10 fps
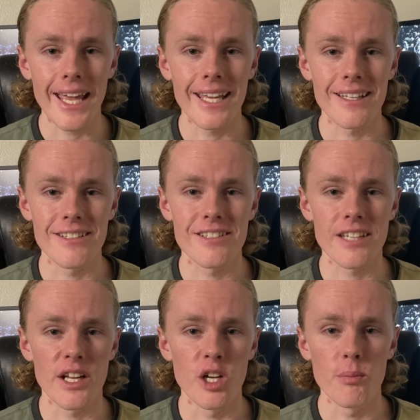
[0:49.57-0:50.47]
and
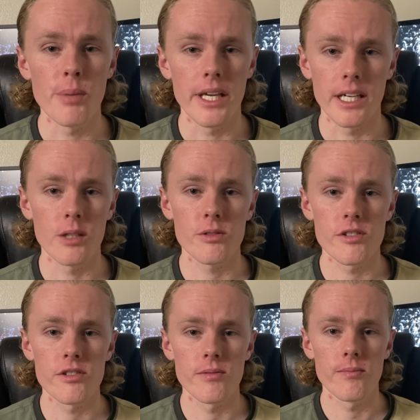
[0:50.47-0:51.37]
Set Up
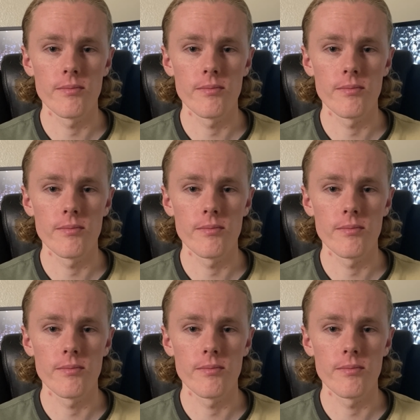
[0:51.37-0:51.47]
Payouts.